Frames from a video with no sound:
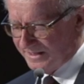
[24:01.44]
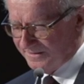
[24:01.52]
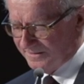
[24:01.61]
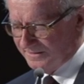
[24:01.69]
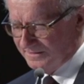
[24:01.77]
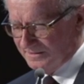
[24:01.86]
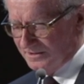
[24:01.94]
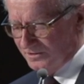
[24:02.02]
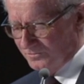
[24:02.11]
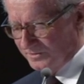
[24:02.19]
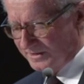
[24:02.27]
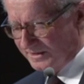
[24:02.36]
another
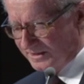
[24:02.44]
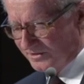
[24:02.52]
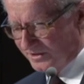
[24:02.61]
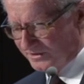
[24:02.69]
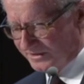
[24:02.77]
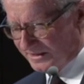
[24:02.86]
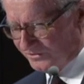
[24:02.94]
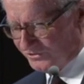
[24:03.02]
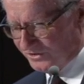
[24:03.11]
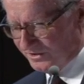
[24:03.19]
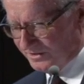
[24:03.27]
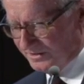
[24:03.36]
within their own
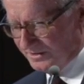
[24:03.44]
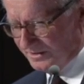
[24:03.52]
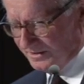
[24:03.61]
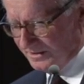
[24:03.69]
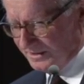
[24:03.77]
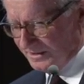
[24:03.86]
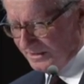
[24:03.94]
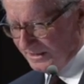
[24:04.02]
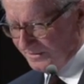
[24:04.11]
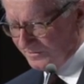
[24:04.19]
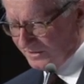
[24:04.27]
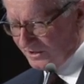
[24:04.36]
culture,
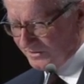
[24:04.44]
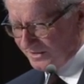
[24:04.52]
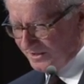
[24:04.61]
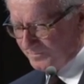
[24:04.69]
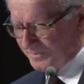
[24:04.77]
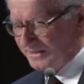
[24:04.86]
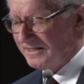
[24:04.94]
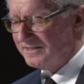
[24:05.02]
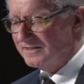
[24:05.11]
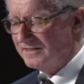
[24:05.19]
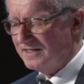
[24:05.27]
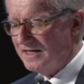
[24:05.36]
even though they've been
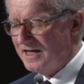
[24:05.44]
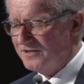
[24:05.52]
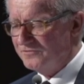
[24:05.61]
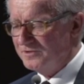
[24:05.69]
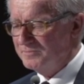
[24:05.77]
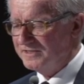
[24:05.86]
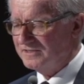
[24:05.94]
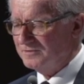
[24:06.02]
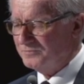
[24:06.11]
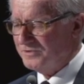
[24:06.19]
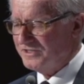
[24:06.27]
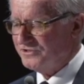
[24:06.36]
under
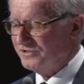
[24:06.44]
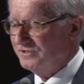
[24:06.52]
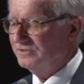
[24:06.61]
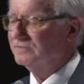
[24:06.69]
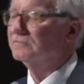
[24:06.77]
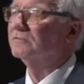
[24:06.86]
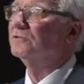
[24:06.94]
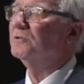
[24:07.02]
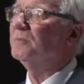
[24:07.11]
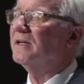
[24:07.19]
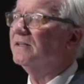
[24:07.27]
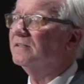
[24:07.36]
unremitting pressure to
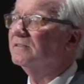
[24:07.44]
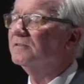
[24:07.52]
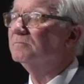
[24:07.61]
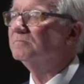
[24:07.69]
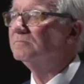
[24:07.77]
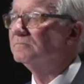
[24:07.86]
abandon them.